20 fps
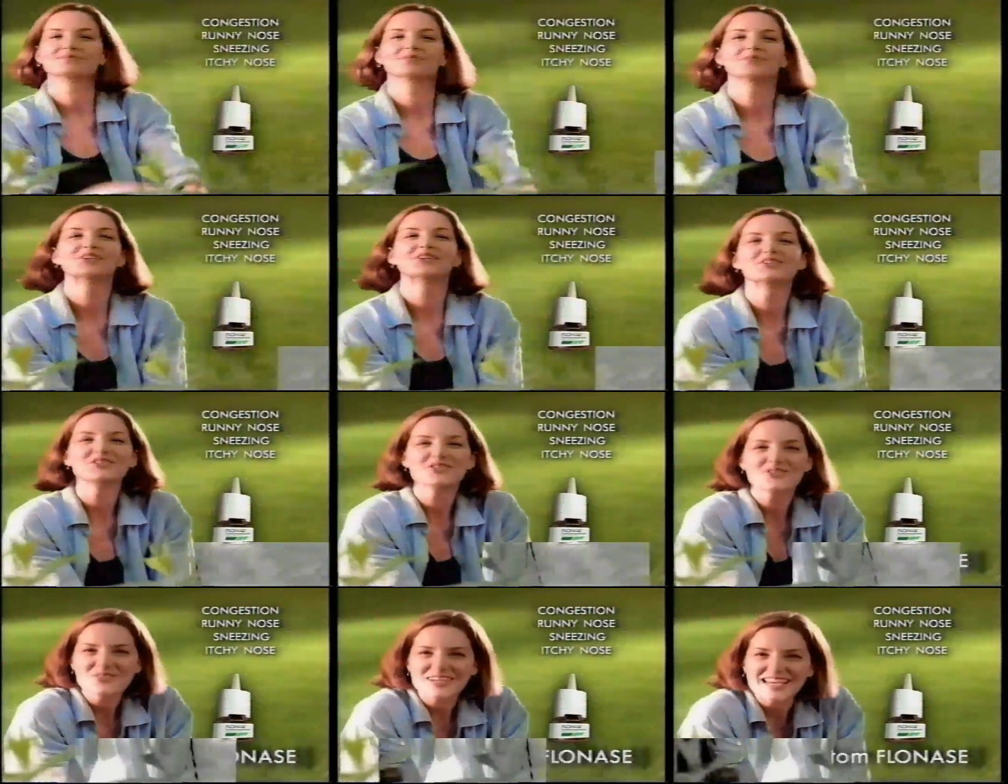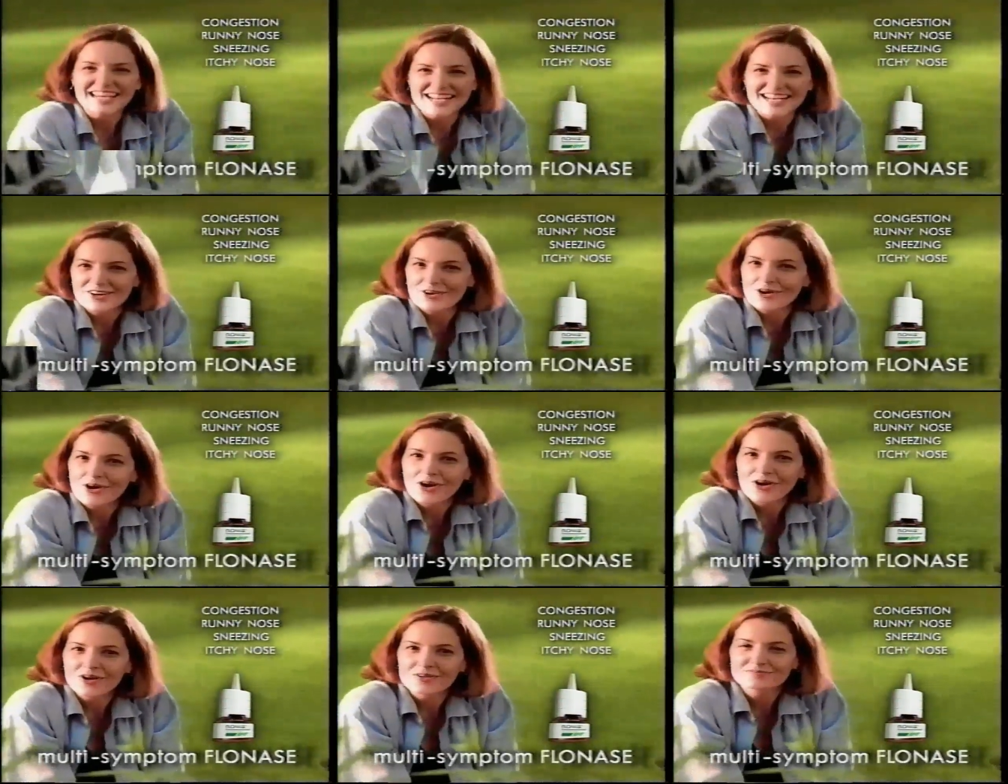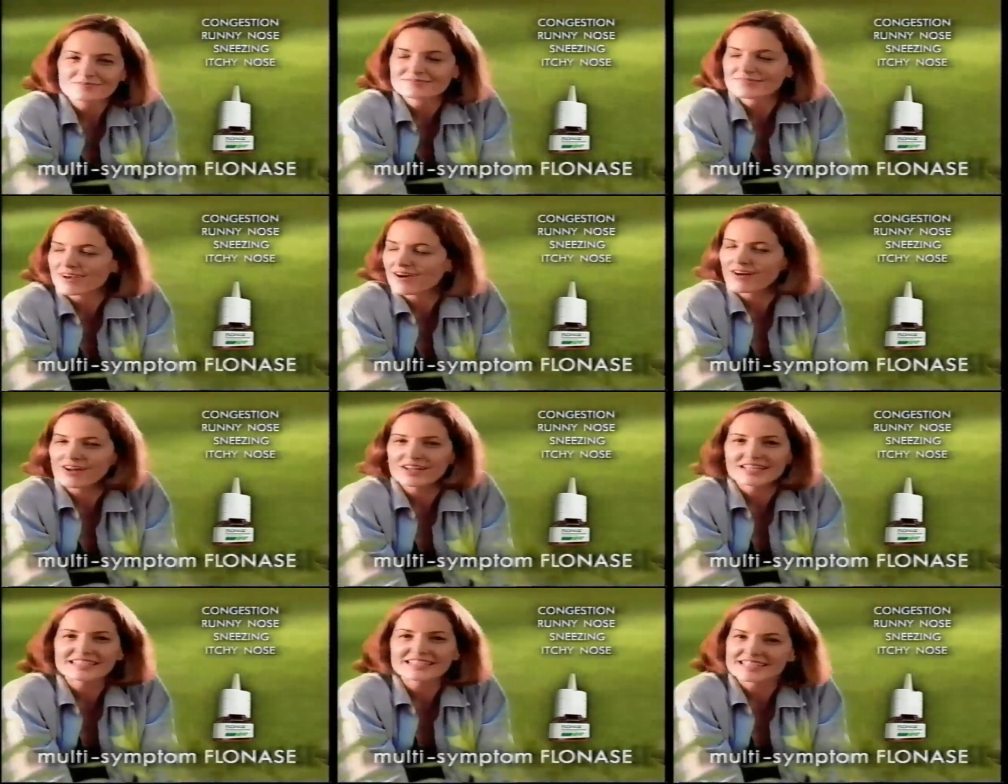When you get it all,
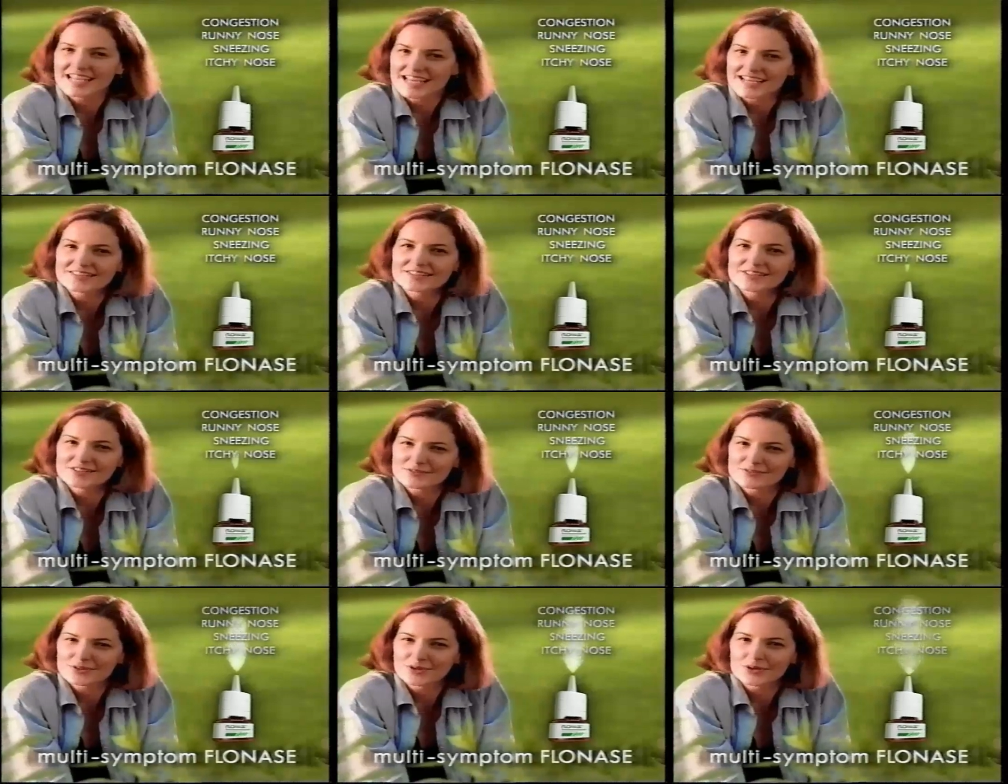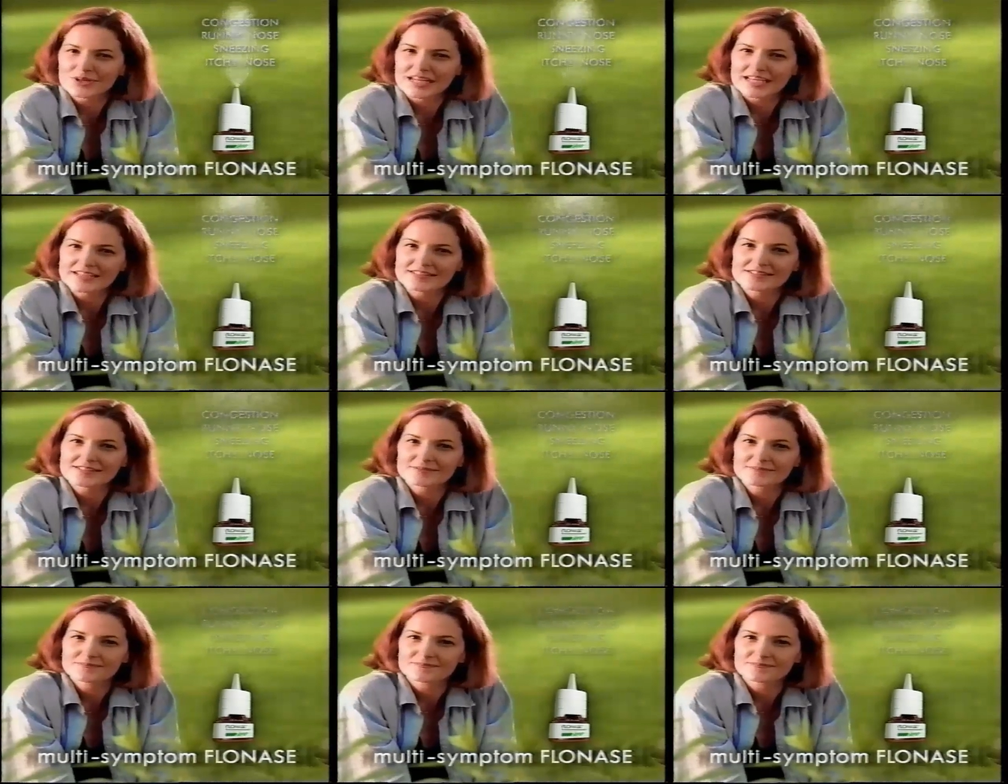all it takes is Flonase.